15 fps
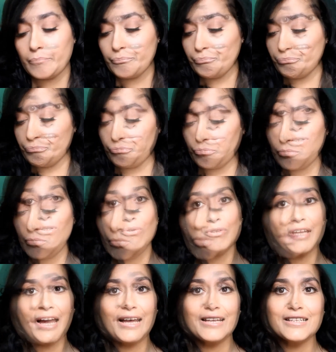Okay everyone, so
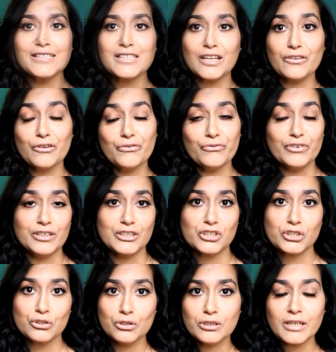that is the
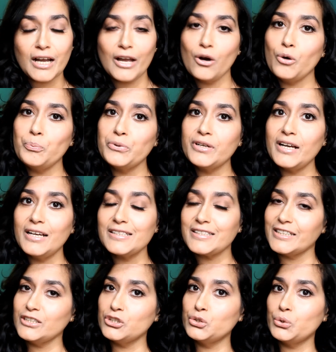finished look. I hope you guys
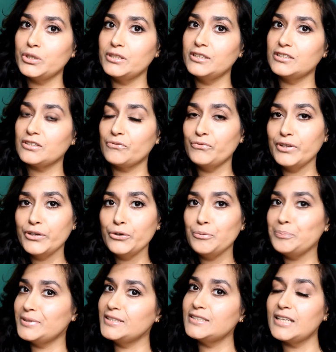enjoyed this video.
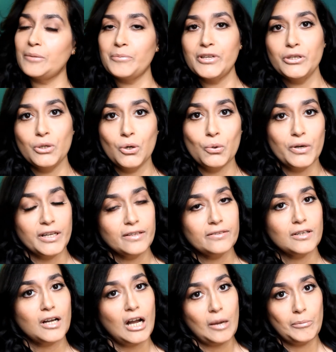Please let me know in
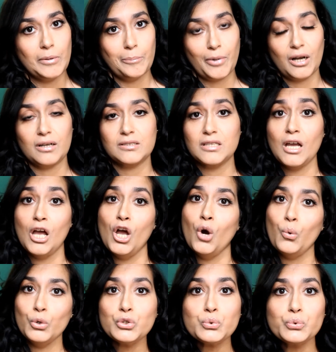the comment box
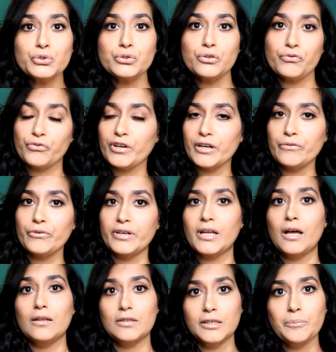which was your favorite
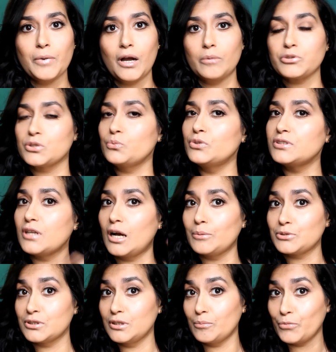lip option. Was it
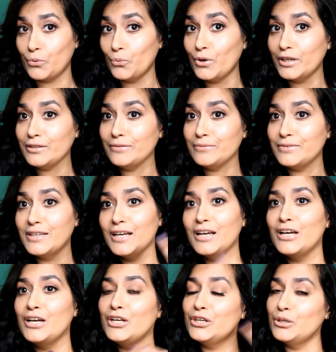option number one,
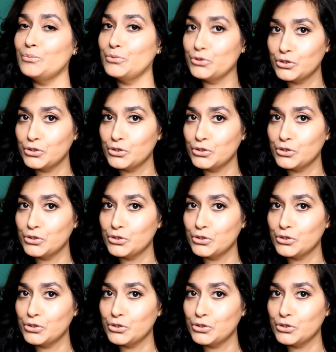number